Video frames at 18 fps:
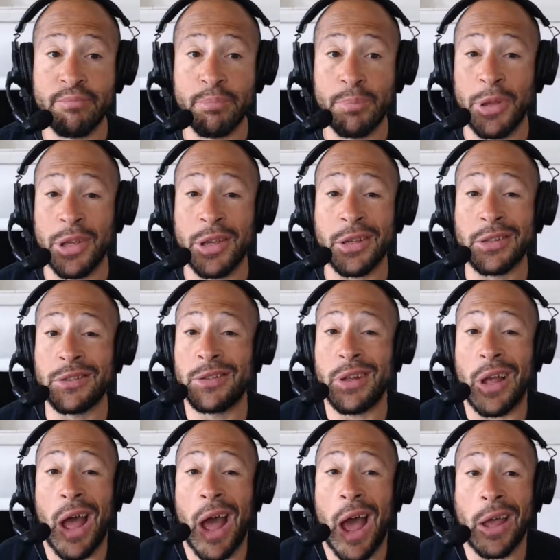because
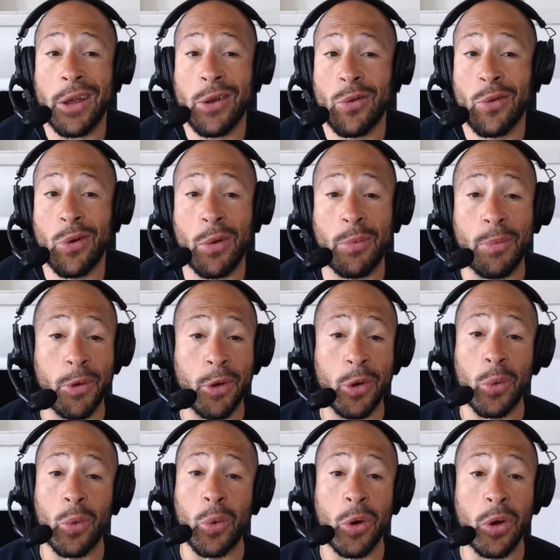I grew up in a
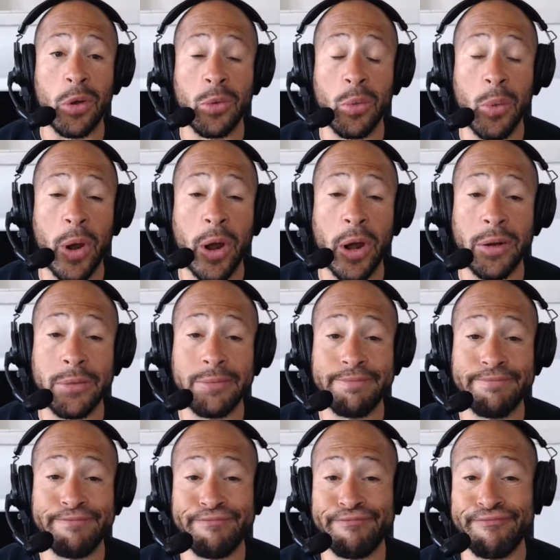world where
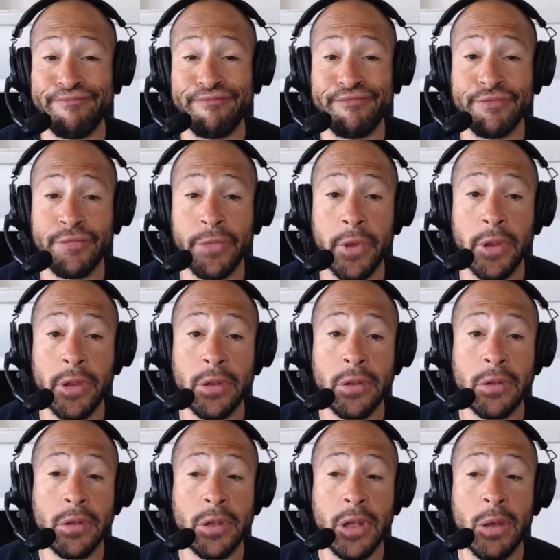
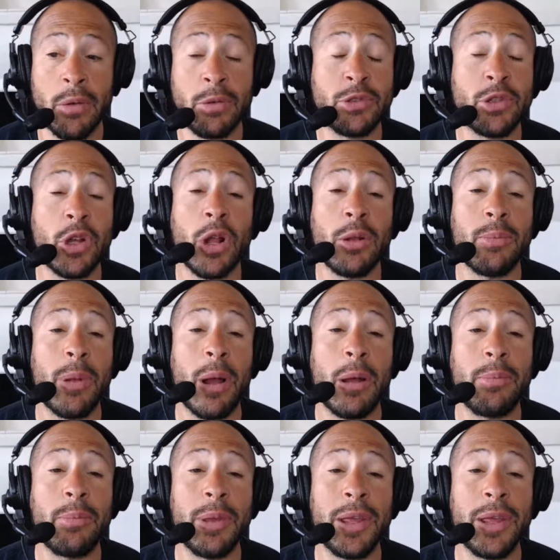it was all
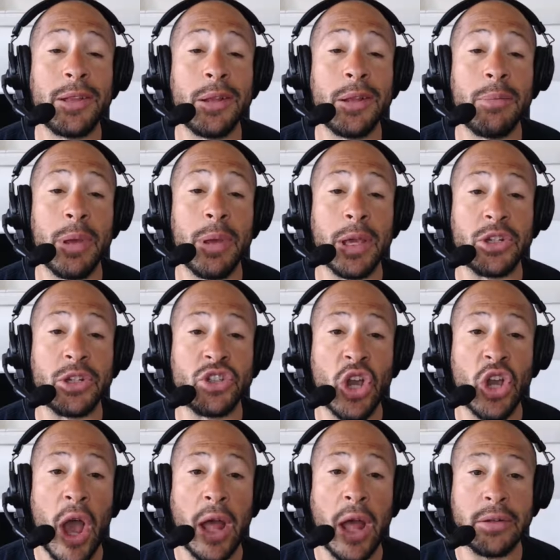about being the big
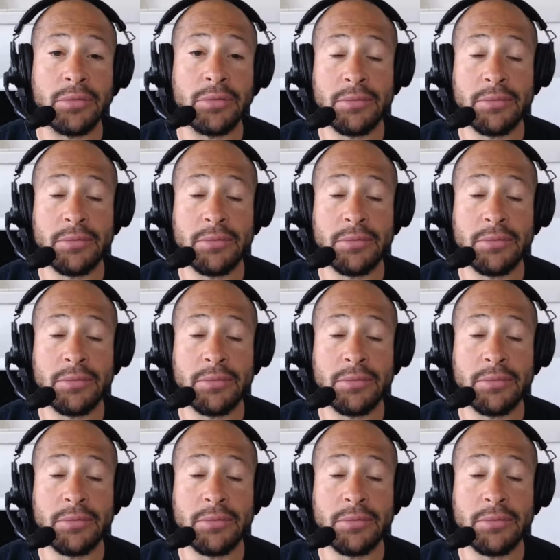shot.